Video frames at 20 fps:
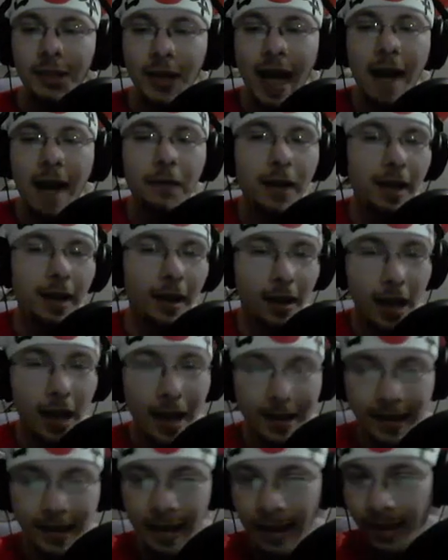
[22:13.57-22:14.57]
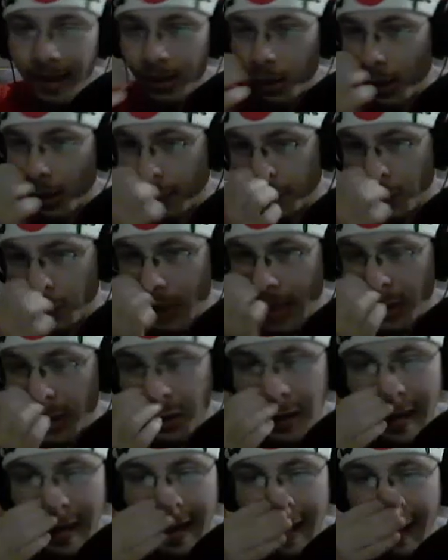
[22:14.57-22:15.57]
need to have like a godlike curve to
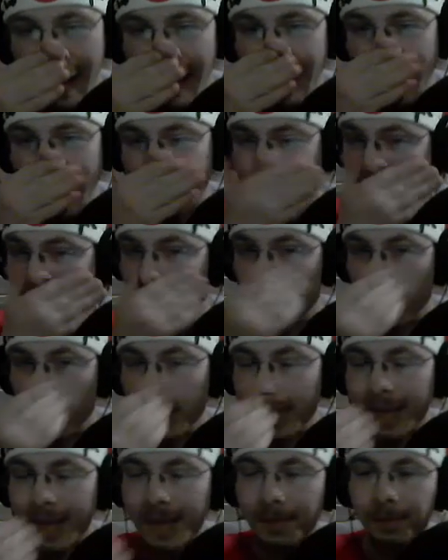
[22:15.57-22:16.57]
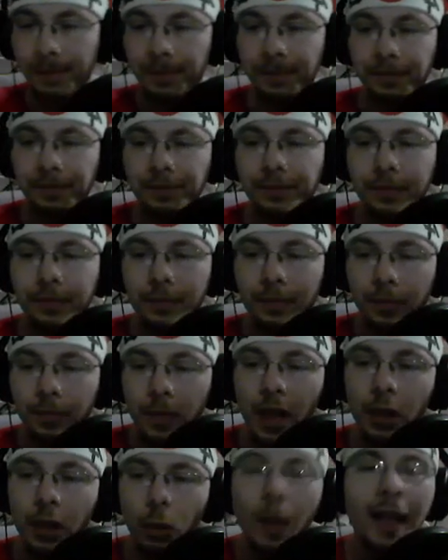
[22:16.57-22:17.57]
actually get some wins.
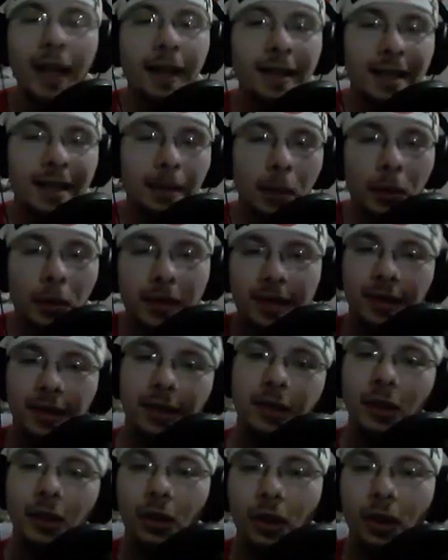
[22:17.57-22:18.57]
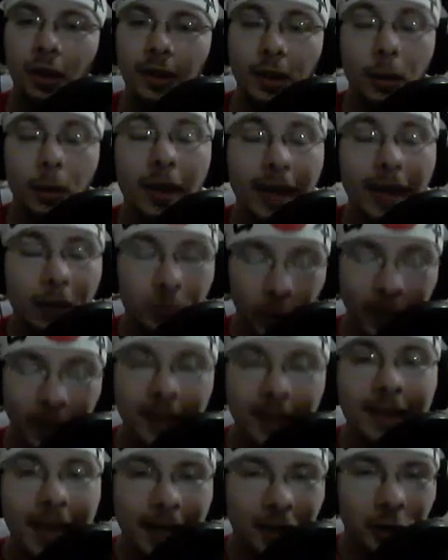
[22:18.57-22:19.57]
The one that is the most secure, the one that
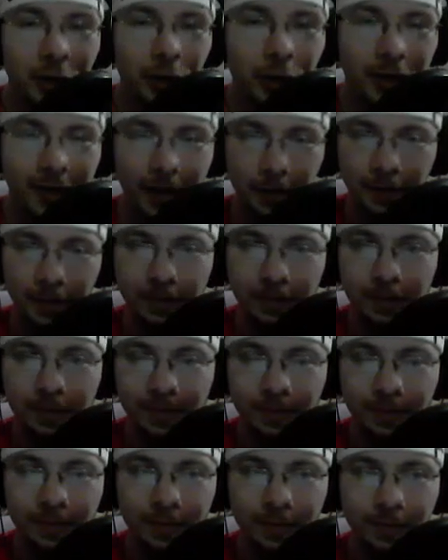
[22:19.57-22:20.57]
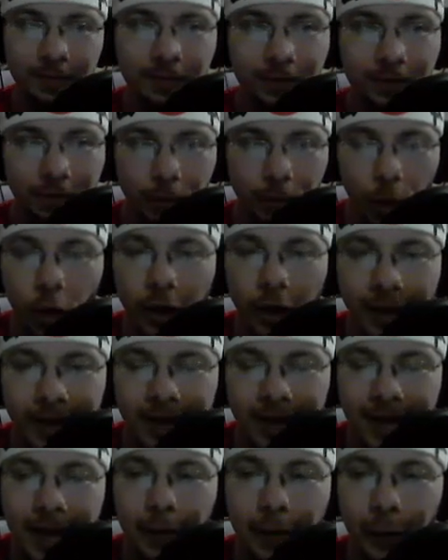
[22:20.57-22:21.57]
will net you some
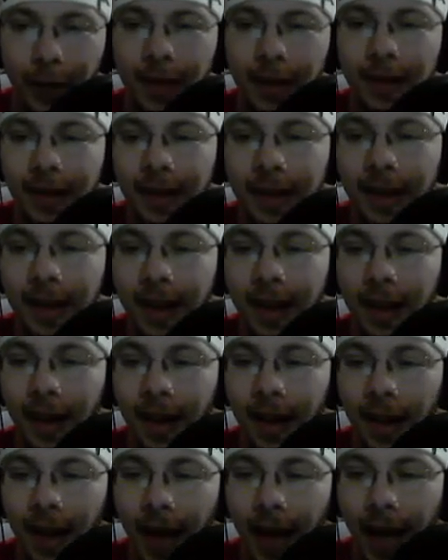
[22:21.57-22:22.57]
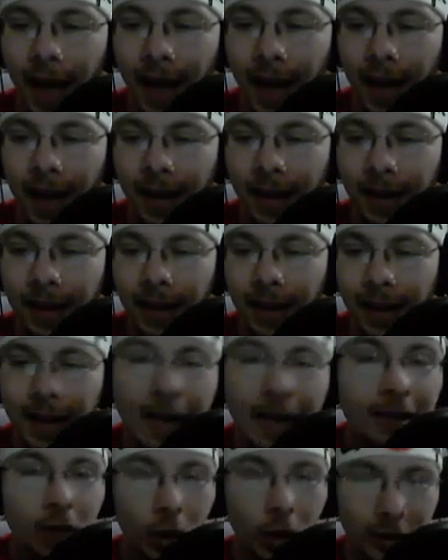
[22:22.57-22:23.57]
points definitely, and
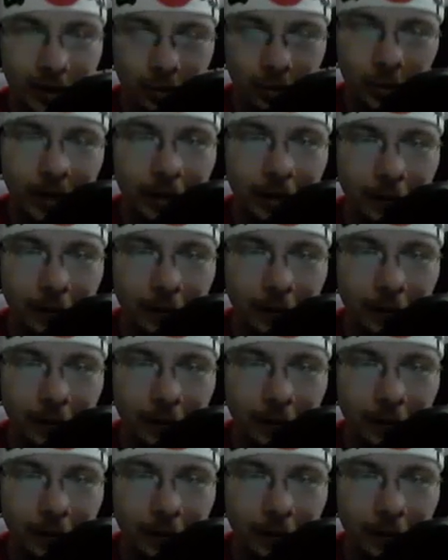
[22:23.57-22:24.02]
that goes